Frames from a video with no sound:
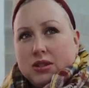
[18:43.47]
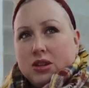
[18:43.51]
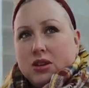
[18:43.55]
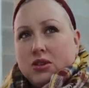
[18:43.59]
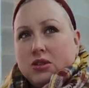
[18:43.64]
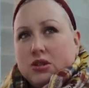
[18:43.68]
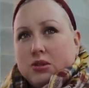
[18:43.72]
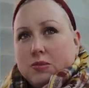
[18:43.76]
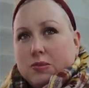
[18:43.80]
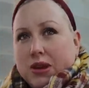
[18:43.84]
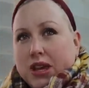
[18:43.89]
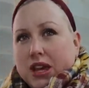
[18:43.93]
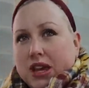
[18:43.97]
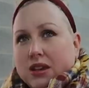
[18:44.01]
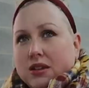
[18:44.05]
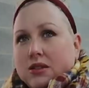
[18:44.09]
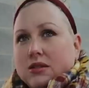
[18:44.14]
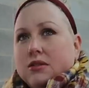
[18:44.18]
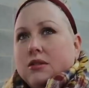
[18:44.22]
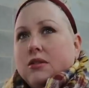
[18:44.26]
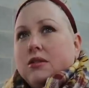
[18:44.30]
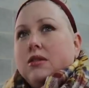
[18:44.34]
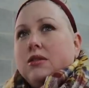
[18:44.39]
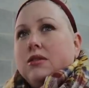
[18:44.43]
It'll
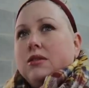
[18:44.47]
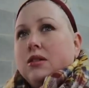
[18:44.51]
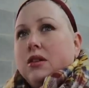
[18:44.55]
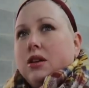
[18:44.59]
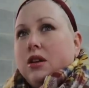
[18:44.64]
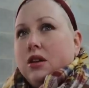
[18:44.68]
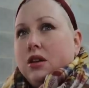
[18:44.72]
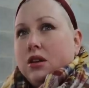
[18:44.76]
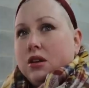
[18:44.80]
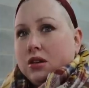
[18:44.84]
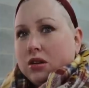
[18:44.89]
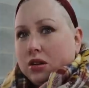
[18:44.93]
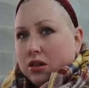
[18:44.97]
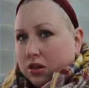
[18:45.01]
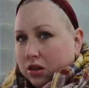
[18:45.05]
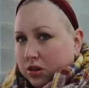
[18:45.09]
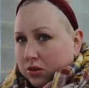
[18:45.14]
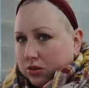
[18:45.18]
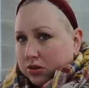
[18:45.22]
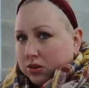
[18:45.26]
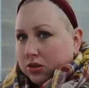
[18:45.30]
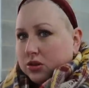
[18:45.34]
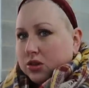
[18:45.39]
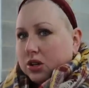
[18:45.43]
depend on
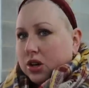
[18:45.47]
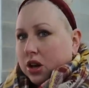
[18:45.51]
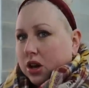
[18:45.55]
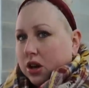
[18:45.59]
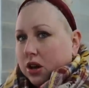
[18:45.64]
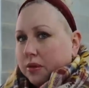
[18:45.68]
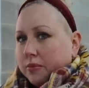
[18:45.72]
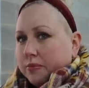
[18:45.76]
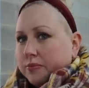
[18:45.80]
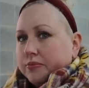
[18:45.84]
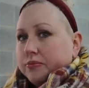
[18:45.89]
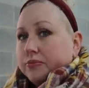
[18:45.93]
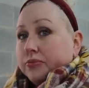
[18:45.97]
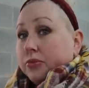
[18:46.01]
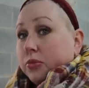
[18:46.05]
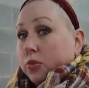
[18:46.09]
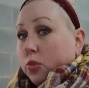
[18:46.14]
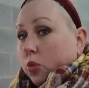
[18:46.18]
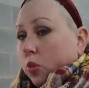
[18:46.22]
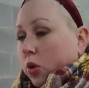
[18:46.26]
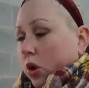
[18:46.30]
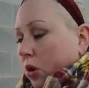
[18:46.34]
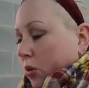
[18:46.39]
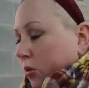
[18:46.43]
closer time
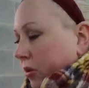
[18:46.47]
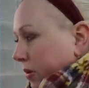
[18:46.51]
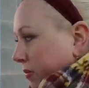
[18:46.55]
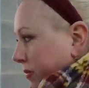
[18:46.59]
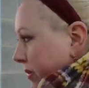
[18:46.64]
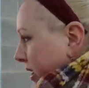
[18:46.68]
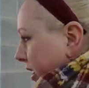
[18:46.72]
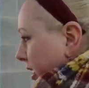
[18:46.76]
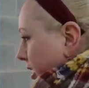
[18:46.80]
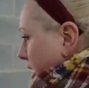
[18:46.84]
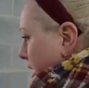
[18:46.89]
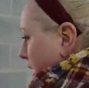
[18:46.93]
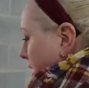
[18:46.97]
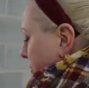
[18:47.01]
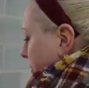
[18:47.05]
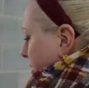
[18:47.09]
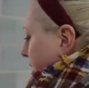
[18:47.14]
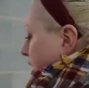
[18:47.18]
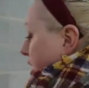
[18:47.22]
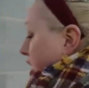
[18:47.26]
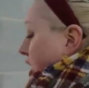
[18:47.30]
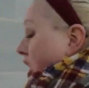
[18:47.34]
what we pick up.